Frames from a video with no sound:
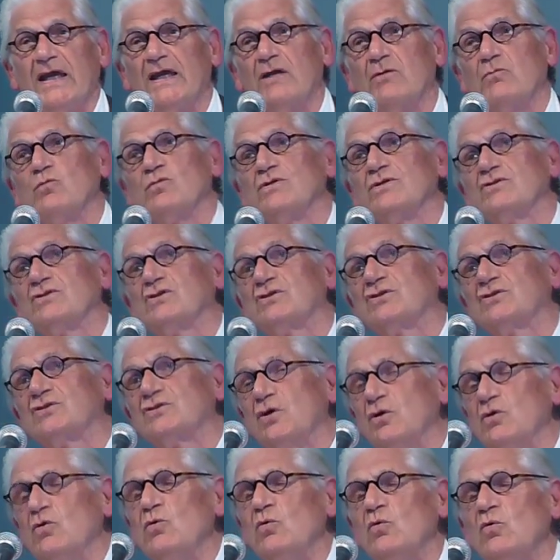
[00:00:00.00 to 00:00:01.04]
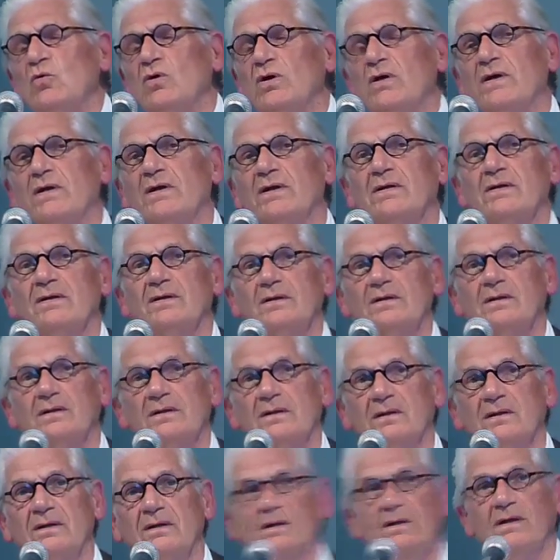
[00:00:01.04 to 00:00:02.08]
It was so
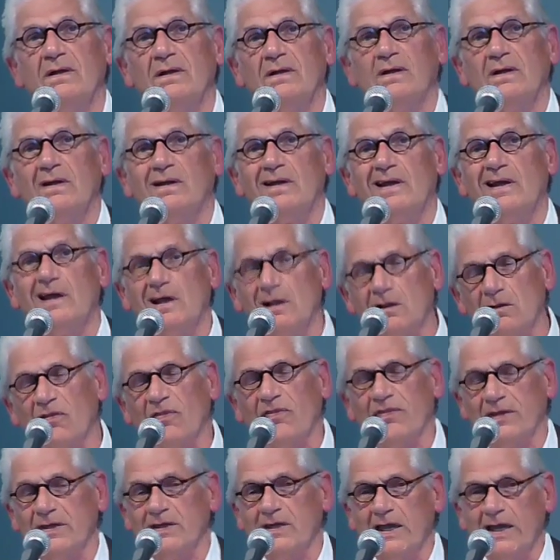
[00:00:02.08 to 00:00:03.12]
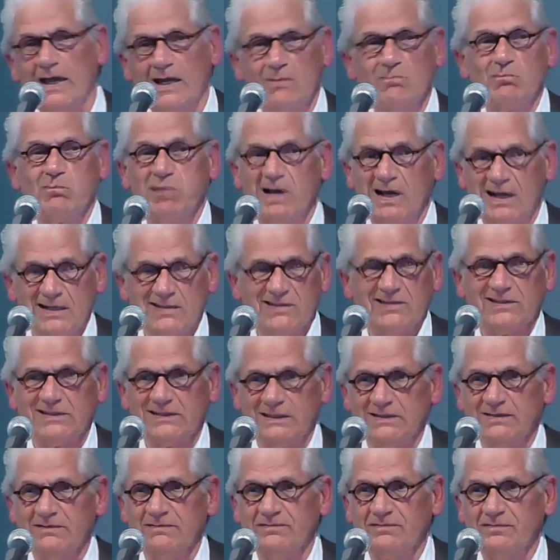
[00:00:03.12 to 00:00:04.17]
healthy and
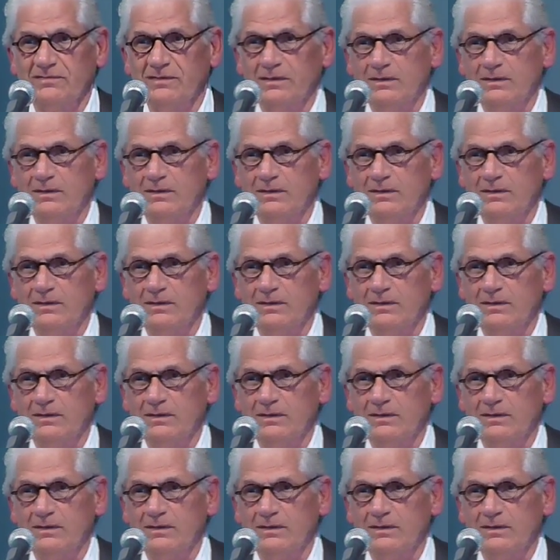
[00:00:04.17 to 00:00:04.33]
positive